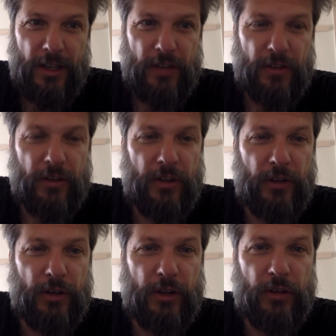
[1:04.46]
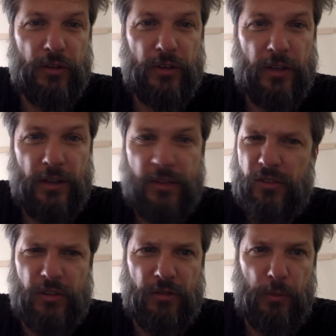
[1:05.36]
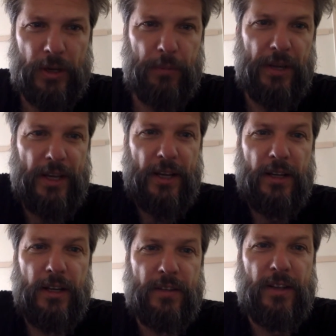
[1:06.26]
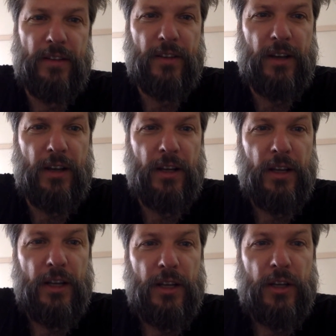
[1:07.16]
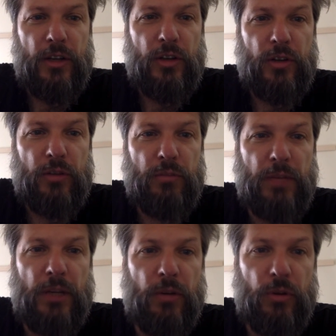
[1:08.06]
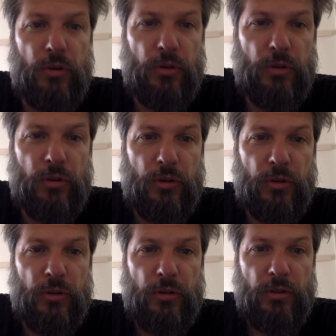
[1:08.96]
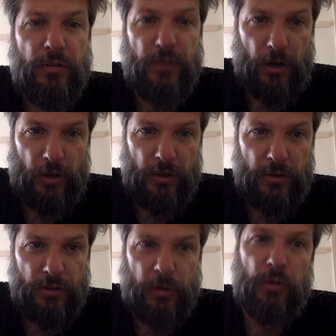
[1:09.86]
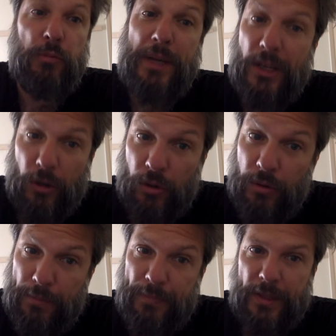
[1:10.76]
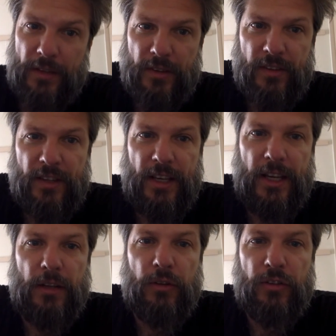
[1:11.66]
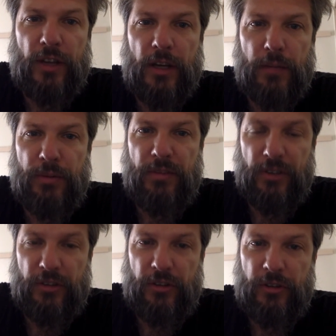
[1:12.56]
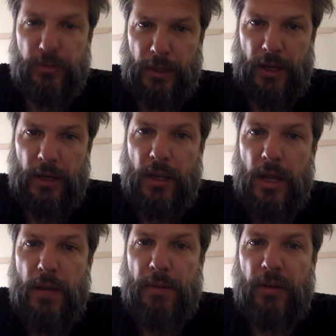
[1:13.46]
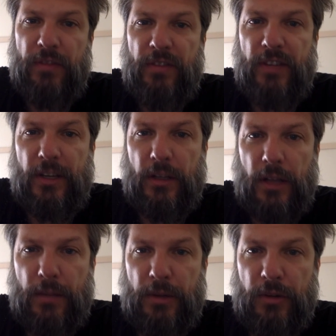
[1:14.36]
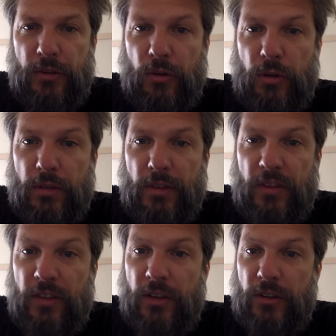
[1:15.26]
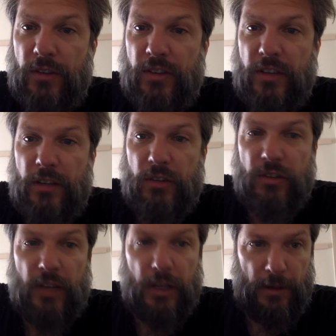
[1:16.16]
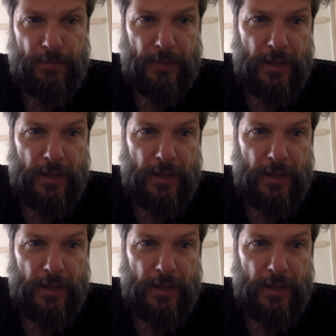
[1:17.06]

So here it goes. Uh, this is just from Wikipedia. It says uh, Mino Falls or Mino is a city in Osaka Prefecture, Japan, about 15 kilometers north of the center of the city of Osaka.